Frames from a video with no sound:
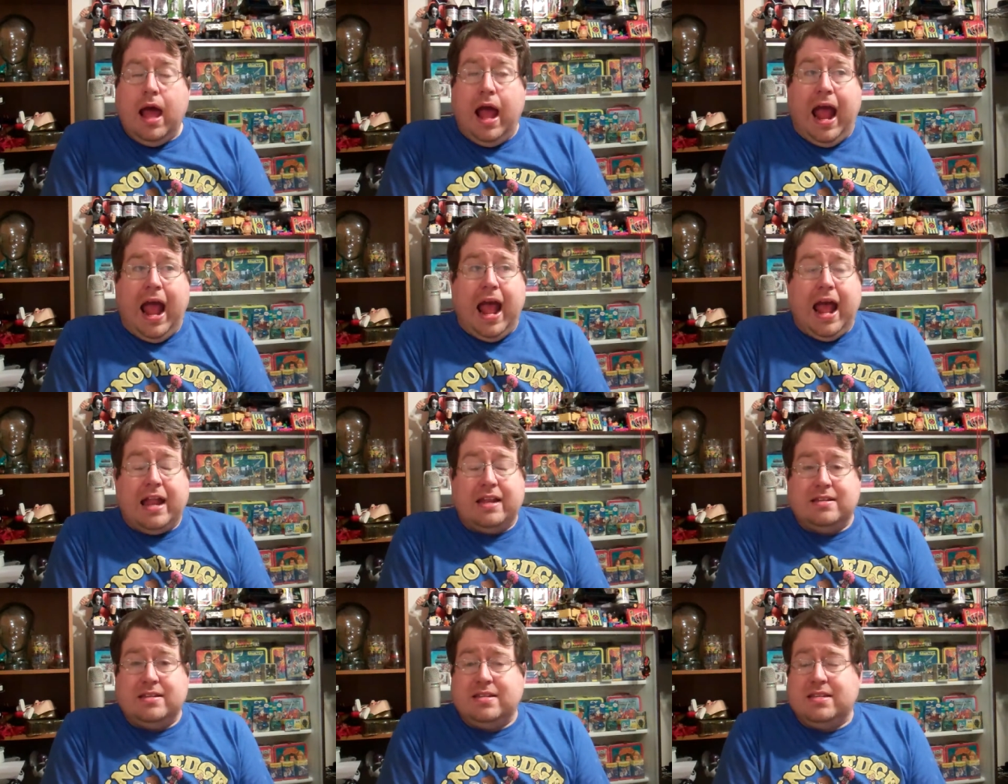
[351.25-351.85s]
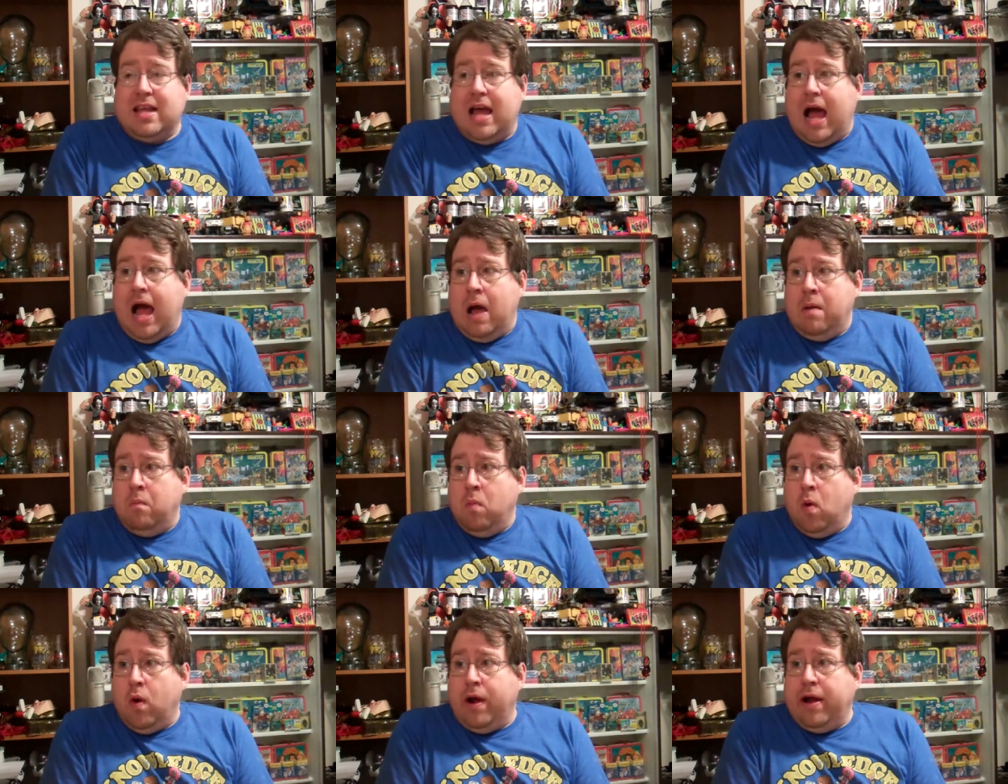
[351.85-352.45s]
And
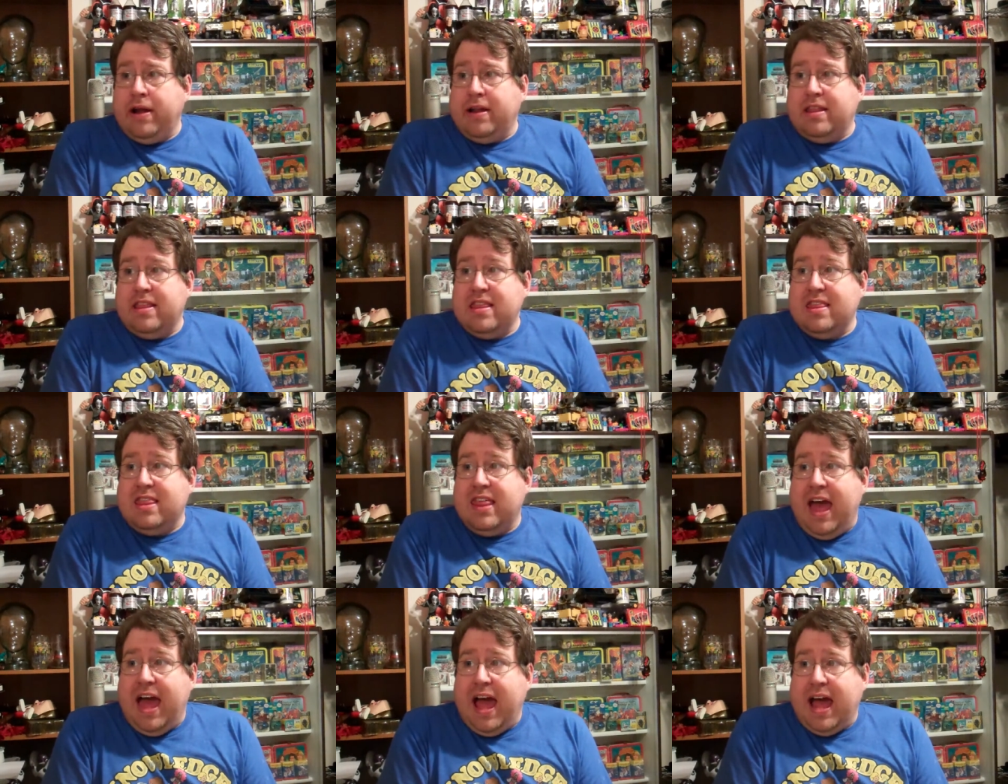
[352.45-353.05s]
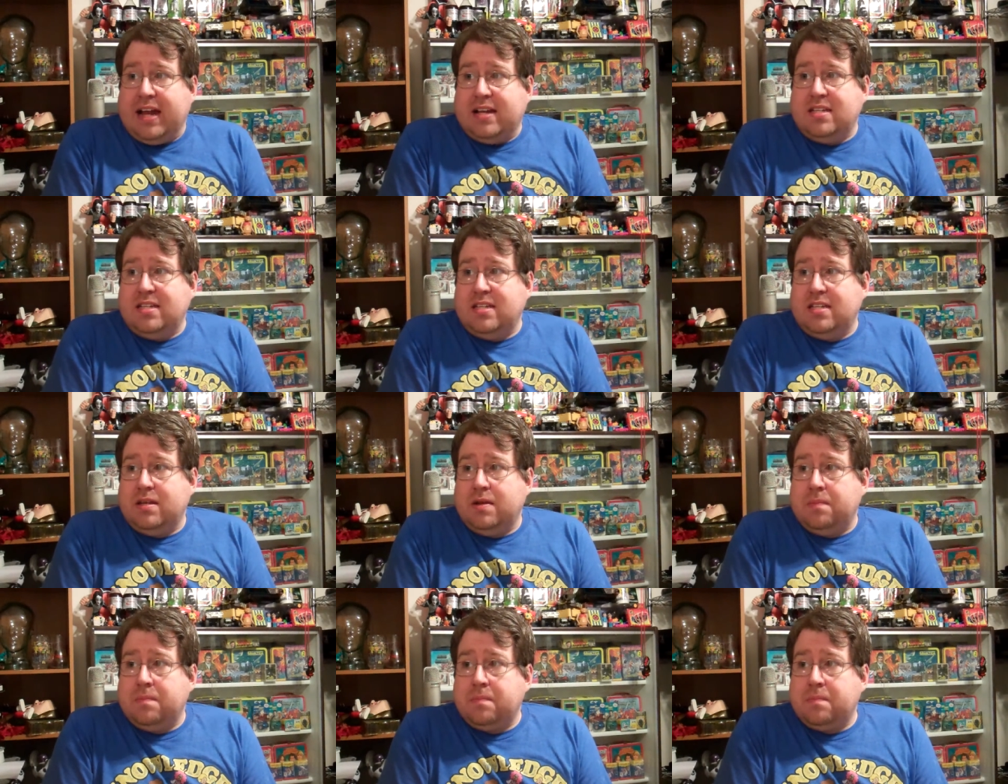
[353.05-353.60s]
I'm worried that